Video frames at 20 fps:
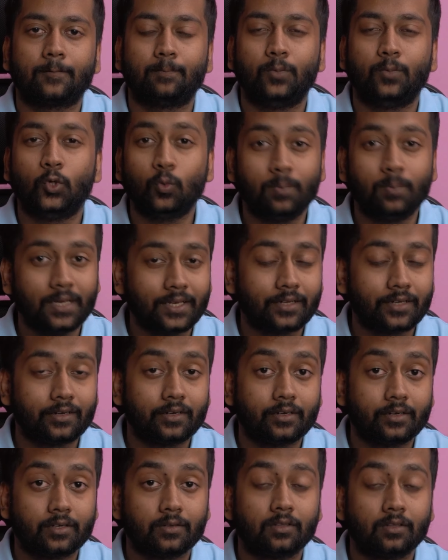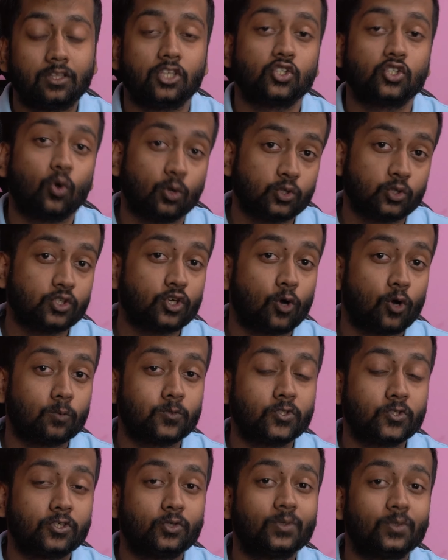duplicate. There's also an
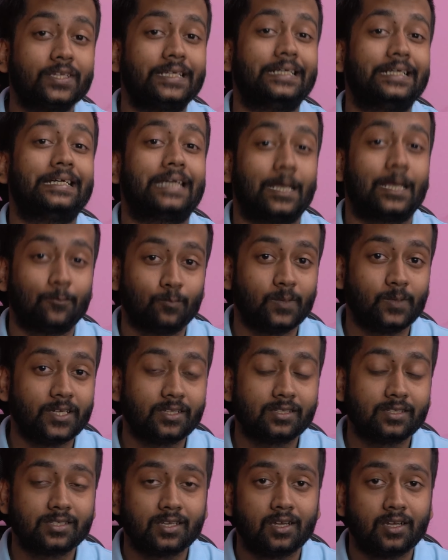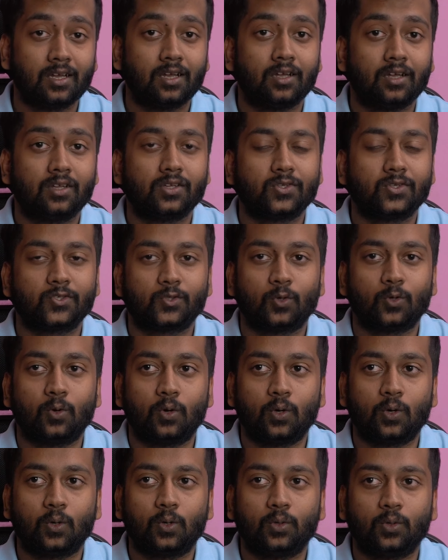option to create templates,
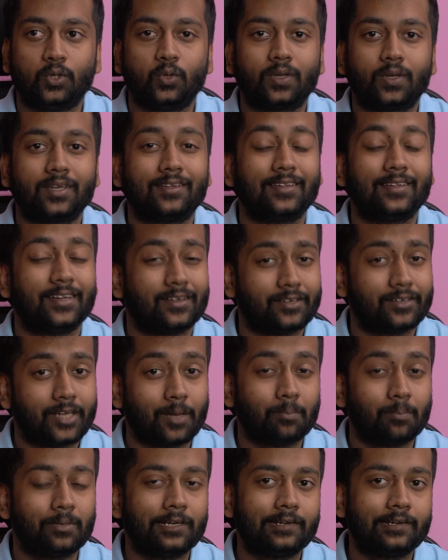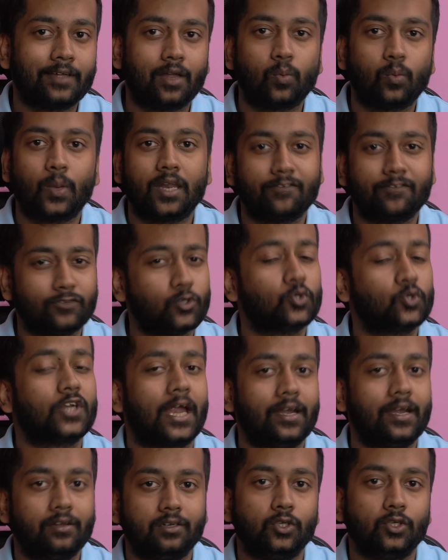so you can create a template, and whenever you
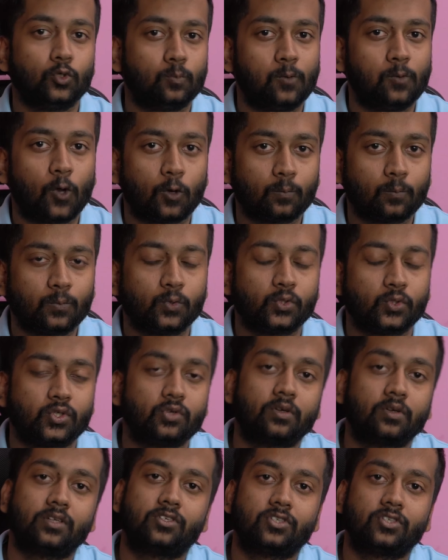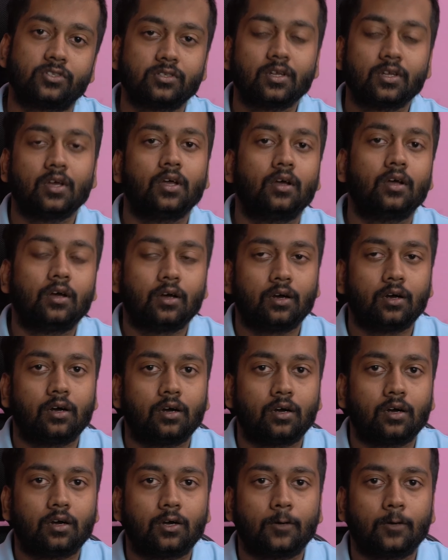write a new blog post, you can just
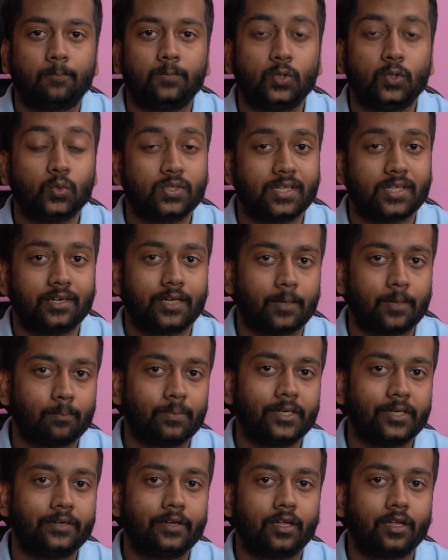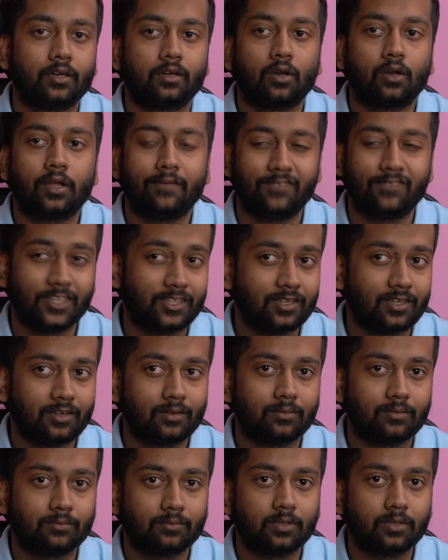use that template and
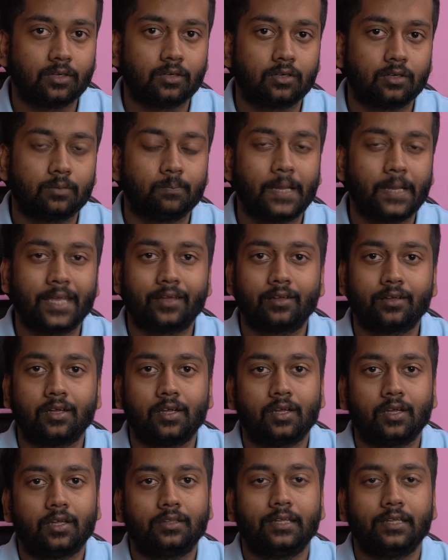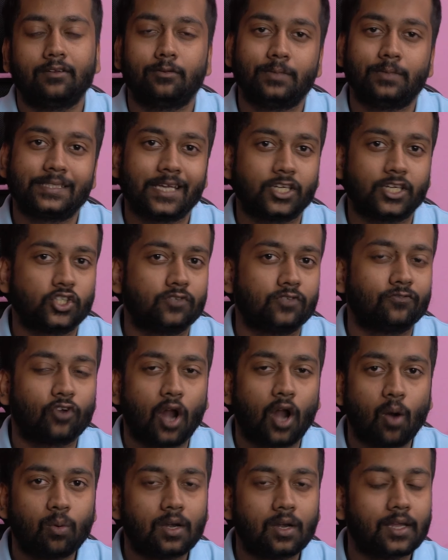everything. Like there will be section for
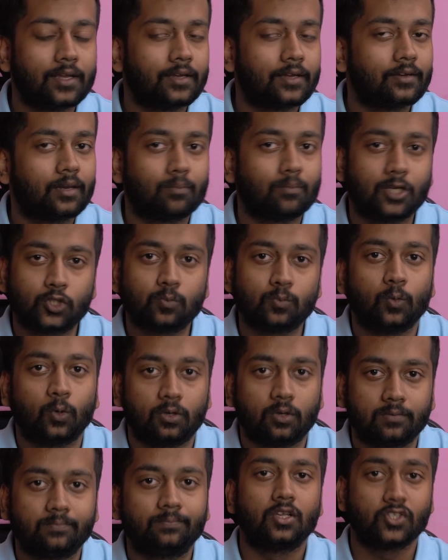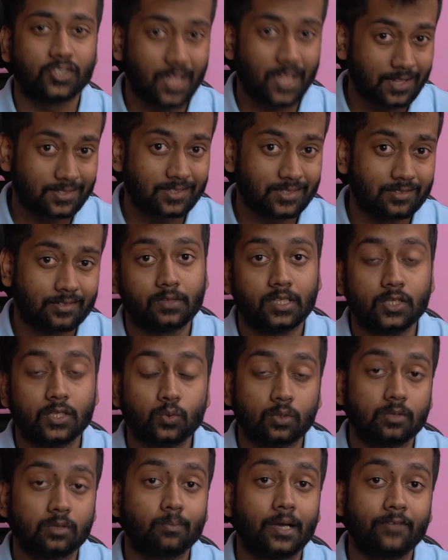outline much more. So that's it. These
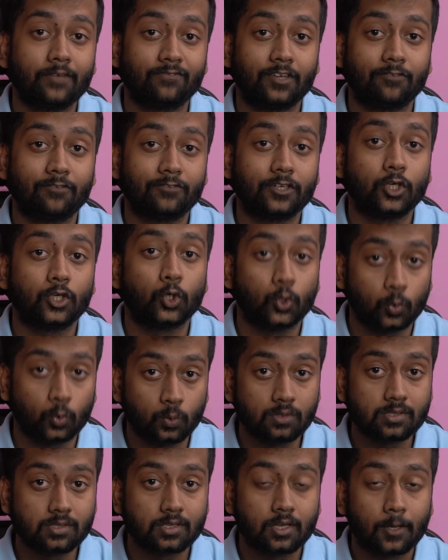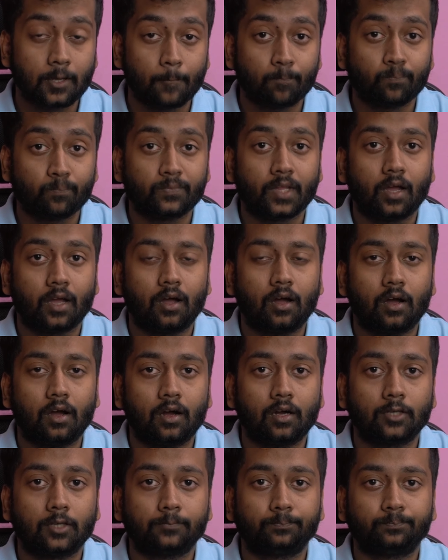were my favorite tools.
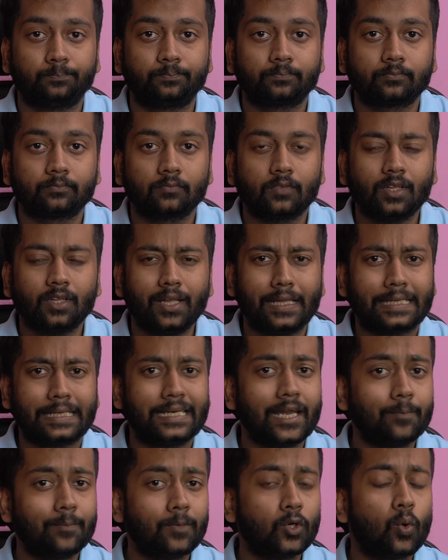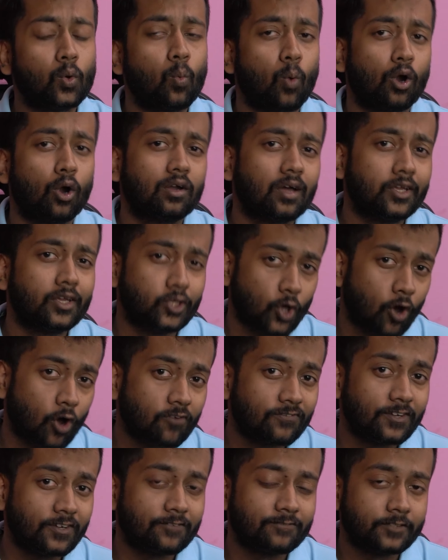Let me know what are your
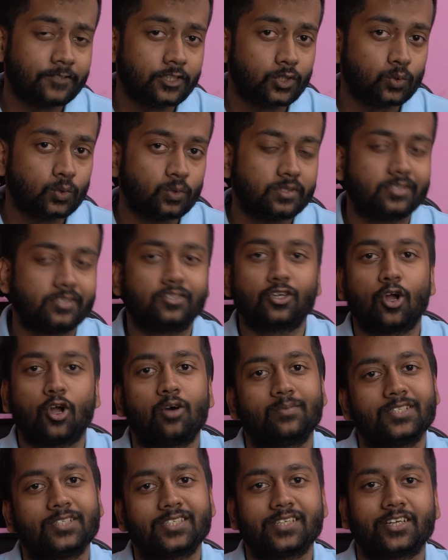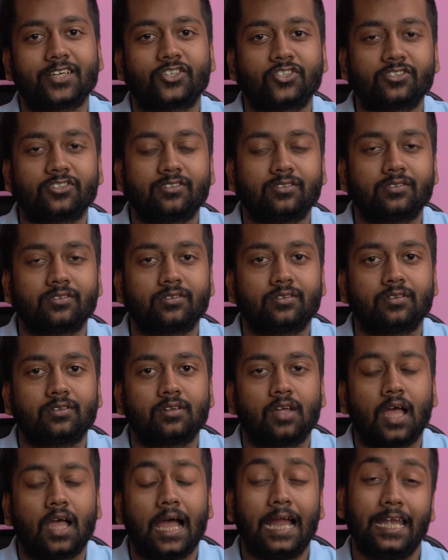favorite tools in the comment section.
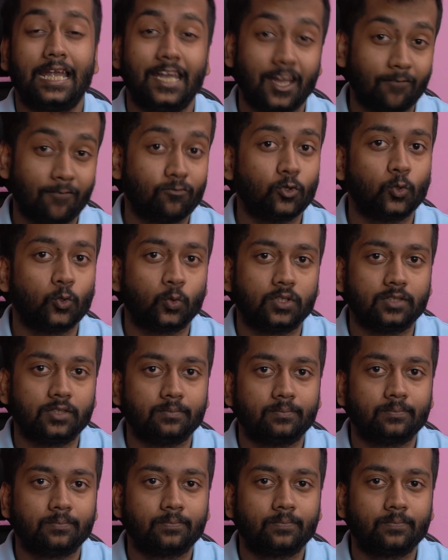I'd love to know them.